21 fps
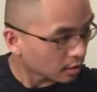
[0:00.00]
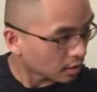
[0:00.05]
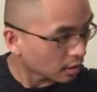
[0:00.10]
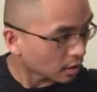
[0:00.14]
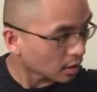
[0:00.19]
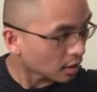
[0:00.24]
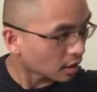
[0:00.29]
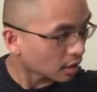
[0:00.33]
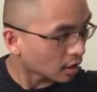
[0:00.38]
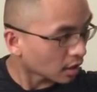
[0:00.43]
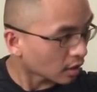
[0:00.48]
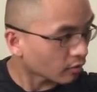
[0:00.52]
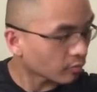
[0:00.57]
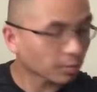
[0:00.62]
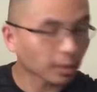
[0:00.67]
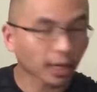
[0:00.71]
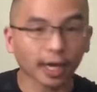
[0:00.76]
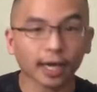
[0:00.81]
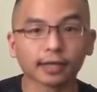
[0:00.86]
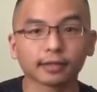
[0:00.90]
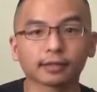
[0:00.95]
They have
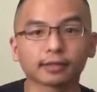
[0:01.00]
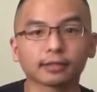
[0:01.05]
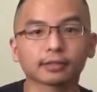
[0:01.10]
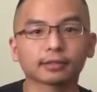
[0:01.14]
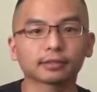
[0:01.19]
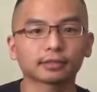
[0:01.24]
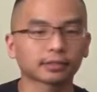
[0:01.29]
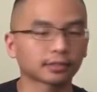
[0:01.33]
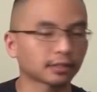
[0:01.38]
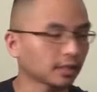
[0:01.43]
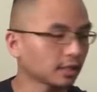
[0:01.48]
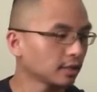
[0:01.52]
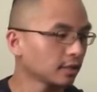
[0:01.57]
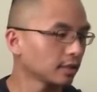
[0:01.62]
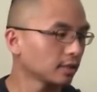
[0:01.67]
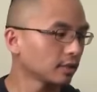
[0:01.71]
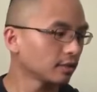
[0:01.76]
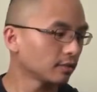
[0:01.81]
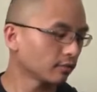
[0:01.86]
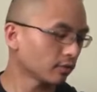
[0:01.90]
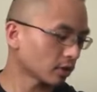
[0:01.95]
packed this
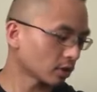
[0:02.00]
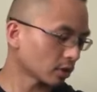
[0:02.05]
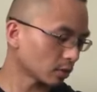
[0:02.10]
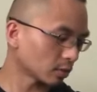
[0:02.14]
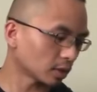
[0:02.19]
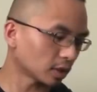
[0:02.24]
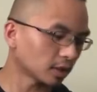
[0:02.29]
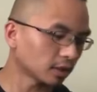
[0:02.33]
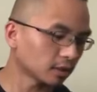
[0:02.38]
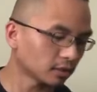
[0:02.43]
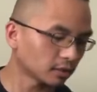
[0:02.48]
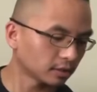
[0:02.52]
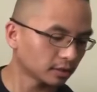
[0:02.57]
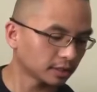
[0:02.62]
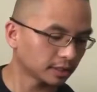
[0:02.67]
very well.